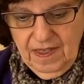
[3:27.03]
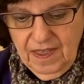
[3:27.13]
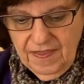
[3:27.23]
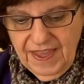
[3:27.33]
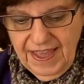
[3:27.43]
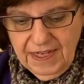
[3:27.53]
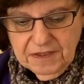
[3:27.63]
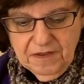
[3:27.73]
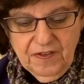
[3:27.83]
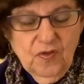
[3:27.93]
They
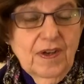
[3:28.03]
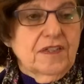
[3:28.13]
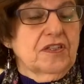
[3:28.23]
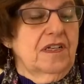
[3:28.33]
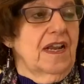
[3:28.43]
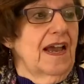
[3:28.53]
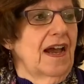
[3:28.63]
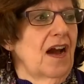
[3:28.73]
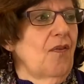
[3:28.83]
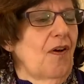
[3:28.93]
answer the question,
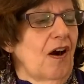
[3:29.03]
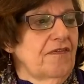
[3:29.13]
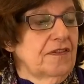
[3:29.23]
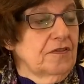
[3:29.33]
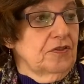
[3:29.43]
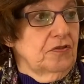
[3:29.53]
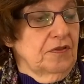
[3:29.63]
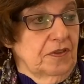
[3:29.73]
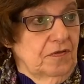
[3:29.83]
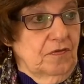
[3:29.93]
how often do
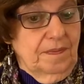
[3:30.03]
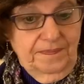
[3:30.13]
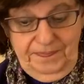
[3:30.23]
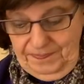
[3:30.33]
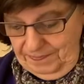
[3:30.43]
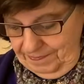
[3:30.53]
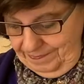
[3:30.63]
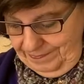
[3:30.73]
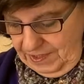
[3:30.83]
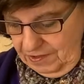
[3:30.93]
you
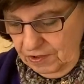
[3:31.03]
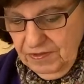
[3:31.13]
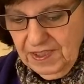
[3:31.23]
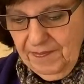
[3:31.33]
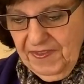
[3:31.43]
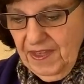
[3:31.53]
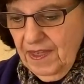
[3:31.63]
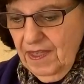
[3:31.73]
do something?